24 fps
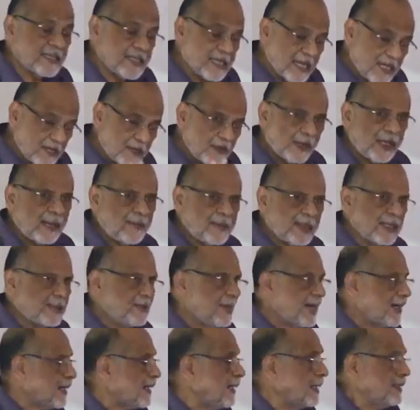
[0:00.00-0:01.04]
It's yet to come in the
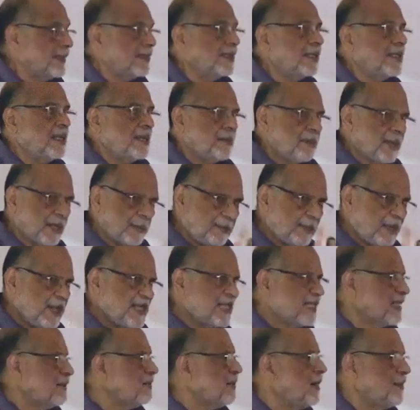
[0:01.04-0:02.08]
market. But
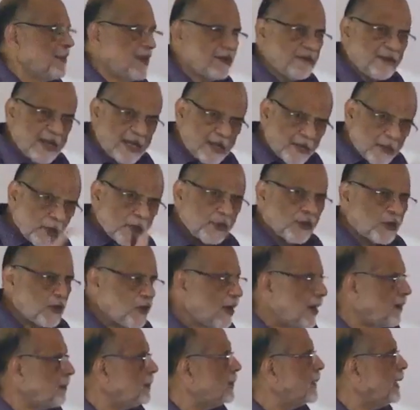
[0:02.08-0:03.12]
please remember, when you grow
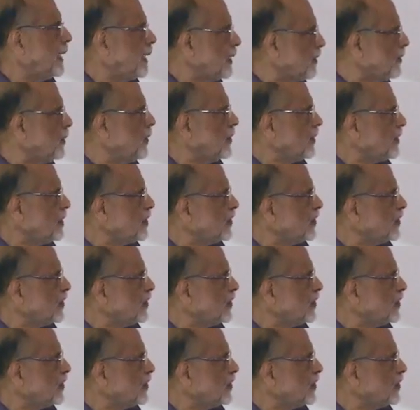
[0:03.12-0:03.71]
up and you go to